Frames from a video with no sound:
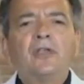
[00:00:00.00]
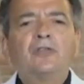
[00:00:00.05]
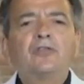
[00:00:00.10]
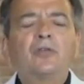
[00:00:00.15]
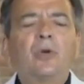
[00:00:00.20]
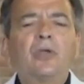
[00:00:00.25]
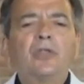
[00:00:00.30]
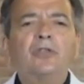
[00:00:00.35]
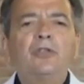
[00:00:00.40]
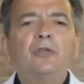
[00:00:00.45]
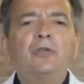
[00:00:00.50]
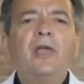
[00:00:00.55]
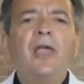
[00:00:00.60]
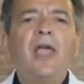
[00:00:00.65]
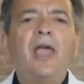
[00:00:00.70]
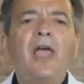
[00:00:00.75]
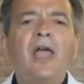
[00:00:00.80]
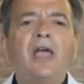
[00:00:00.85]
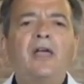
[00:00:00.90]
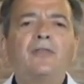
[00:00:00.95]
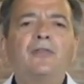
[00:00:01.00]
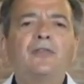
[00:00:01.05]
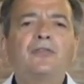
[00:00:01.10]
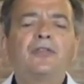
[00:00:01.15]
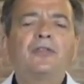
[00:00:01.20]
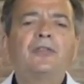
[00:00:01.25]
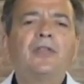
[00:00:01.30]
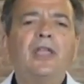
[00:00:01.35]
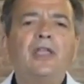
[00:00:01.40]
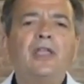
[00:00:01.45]
So what you have
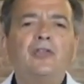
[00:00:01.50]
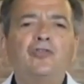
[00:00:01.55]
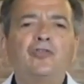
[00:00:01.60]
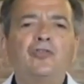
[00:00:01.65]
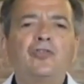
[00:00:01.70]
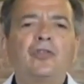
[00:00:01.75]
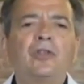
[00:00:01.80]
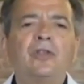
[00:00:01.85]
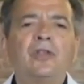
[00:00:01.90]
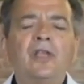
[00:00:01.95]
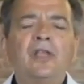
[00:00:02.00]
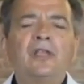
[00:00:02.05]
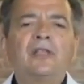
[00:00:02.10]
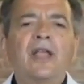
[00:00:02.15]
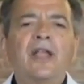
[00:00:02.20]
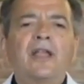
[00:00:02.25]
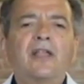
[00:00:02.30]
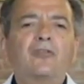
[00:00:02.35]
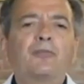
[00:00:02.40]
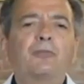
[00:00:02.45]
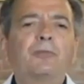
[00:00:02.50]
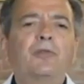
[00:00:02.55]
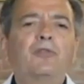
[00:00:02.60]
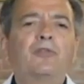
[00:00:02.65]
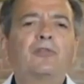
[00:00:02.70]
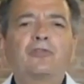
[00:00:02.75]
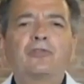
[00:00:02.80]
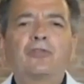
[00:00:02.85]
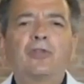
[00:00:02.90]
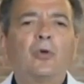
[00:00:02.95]
is a nation that has
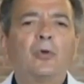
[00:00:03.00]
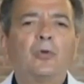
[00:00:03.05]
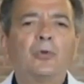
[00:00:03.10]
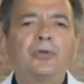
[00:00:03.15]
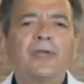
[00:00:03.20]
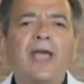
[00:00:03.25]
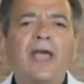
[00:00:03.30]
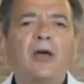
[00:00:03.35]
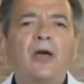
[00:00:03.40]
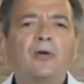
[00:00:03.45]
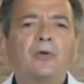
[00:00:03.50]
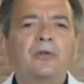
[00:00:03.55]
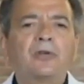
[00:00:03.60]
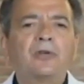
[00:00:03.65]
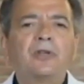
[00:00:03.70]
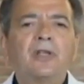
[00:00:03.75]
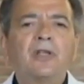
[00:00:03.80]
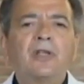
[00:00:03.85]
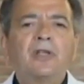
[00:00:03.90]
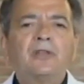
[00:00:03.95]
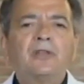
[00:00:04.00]
been sold out.